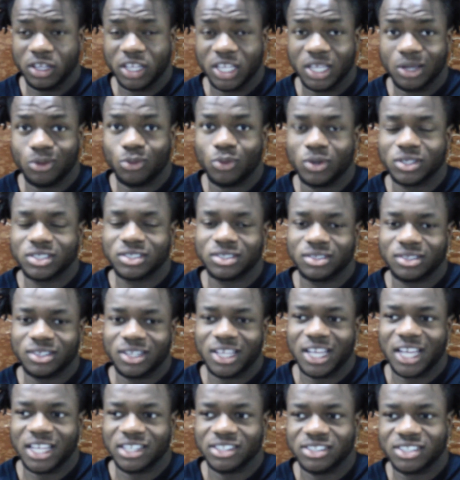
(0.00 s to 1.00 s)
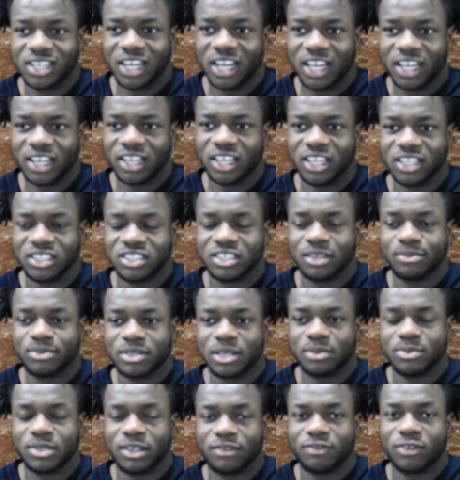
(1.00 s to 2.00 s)
it wasn't as tight, and
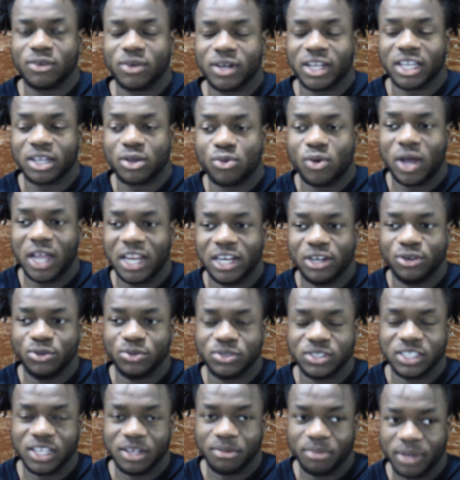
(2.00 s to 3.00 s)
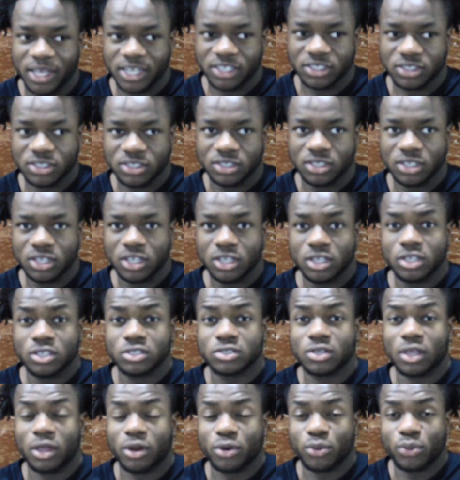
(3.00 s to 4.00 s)
sometimes I feel like quite loose in the bench.
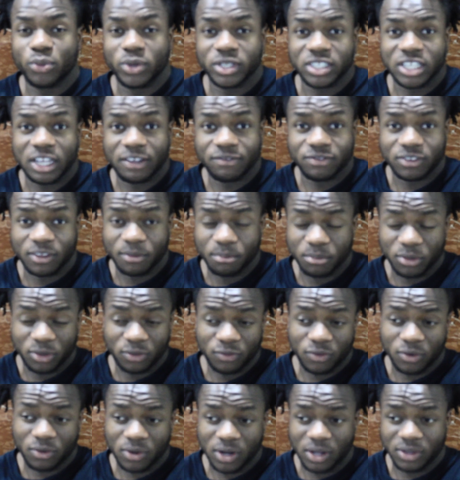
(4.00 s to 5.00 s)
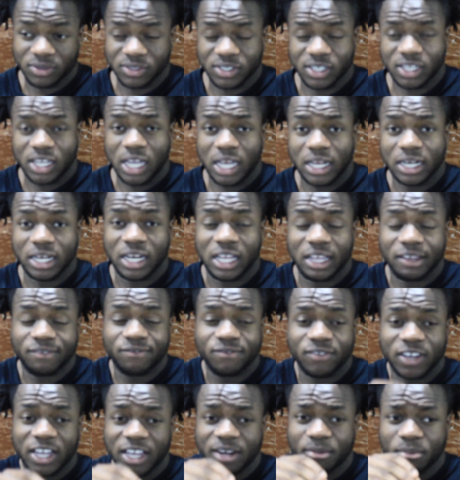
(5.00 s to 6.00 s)
So I'd always have to move around to kind of like
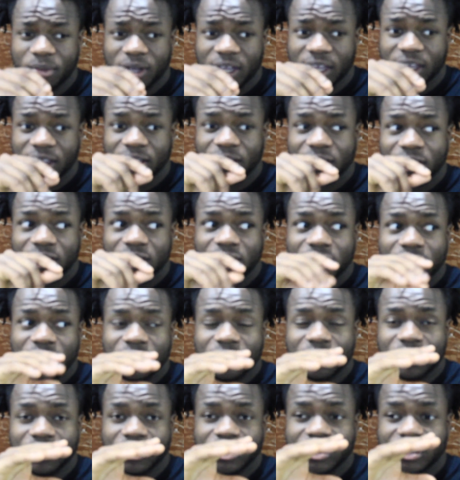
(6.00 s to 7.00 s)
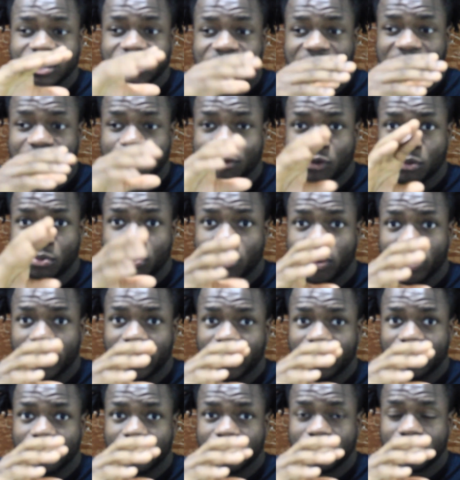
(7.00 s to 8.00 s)
find my stable point.
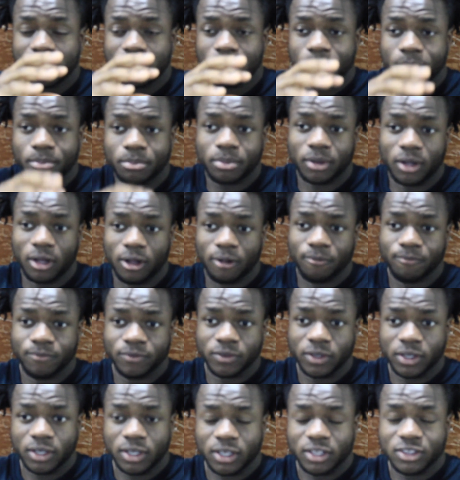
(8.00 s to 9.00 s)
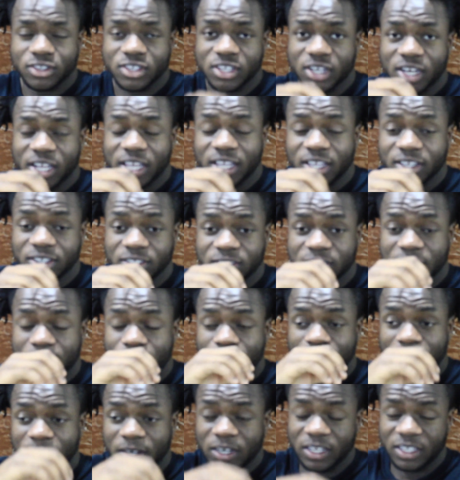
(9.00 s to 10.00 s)
But today is
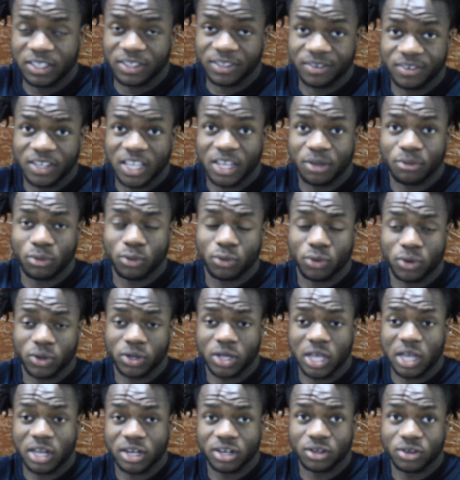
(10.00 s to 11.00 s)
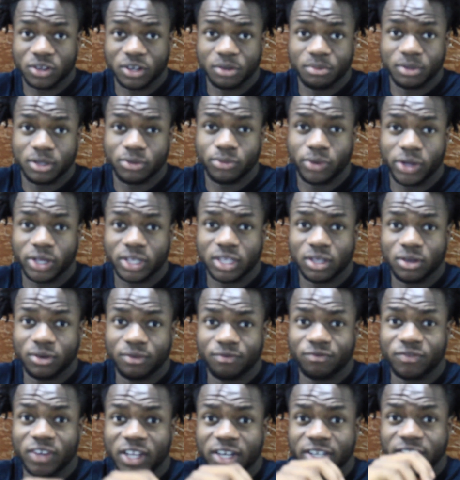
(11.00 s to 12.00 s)
definitely the day where we're kind of going to be working on
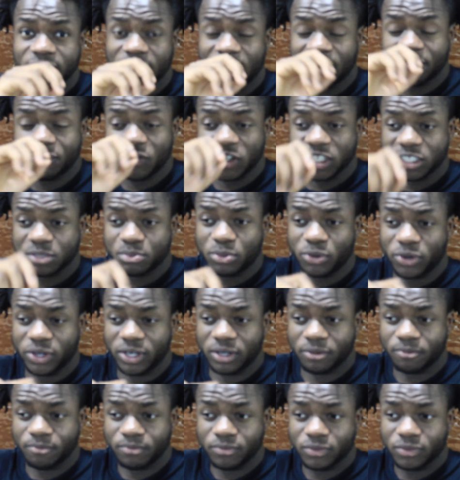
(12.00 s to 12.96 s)
finding that fixed point.